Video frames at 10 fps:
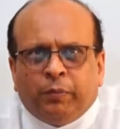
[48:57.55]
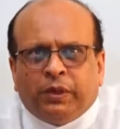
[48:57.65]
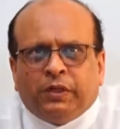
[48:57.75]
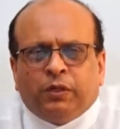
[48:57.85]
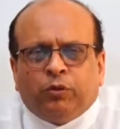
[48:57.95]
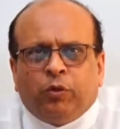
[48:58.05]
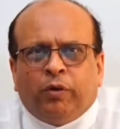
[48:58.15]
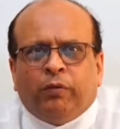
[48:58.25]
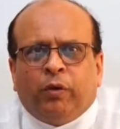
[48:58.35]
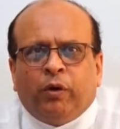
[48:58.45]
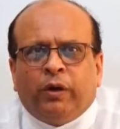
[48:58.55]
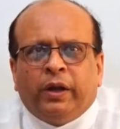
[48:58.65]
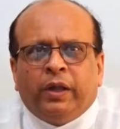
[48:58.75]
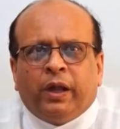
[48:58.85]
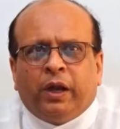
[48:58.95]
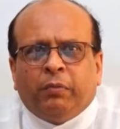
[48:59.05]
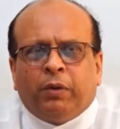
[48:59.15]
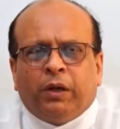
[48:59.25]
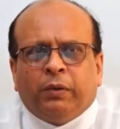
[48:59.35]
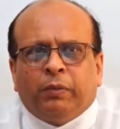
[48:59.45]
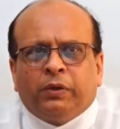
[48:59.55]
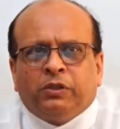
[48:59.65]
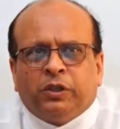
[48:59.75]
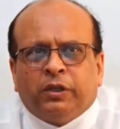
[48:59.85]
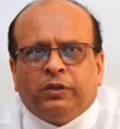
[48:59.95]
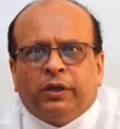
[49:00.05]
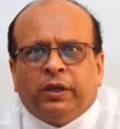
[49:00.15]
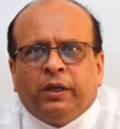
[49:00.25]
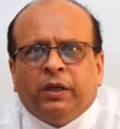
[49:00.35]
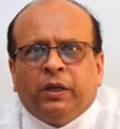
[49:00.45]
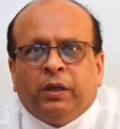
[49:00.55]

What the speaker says: patient who have already had multiple surgery,